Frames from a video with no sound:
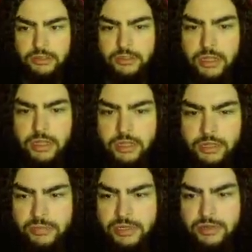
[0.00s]
Uh,
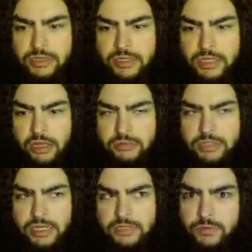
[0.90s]
let me know down in the comments,
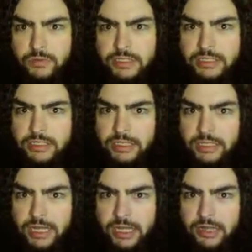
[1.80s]
guys, if you want to see like
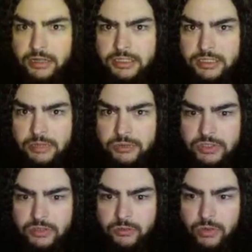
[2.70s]
an egg hunting
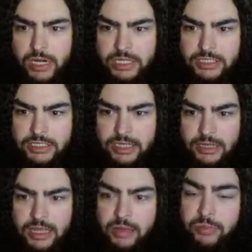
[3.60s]
episode where I just get
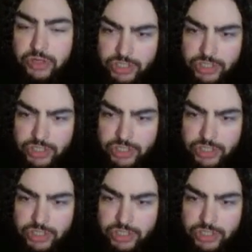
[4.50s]
like a bunch